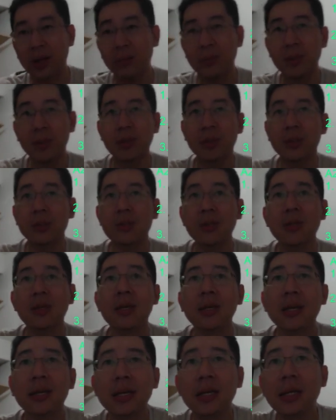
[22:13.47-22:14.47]
because
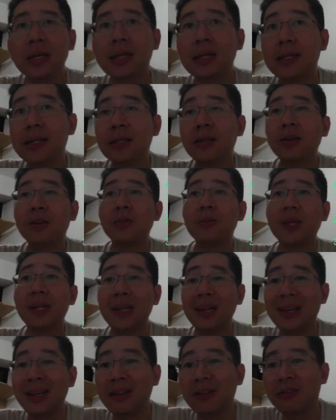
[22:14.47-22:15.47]
he's gonna be
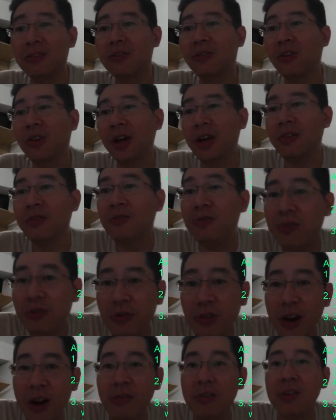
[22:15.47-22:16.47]
it for a
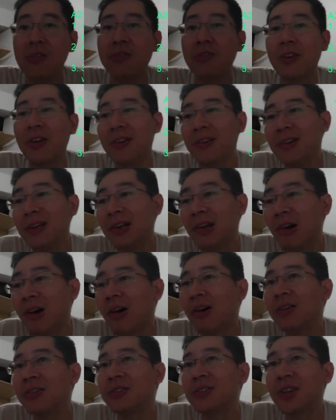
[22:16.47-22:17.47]
very
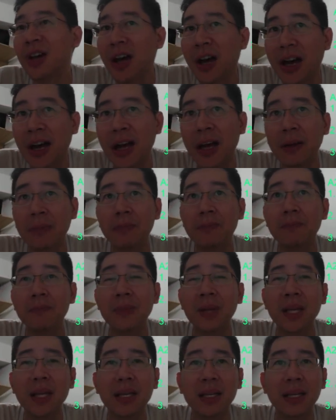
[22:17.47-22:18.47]
long time.
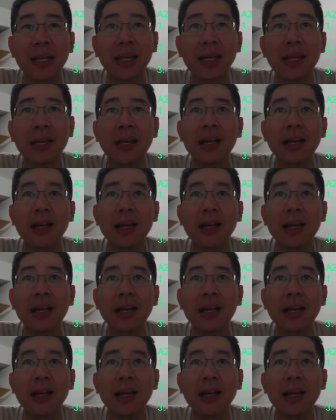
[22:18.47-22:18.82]
Okay,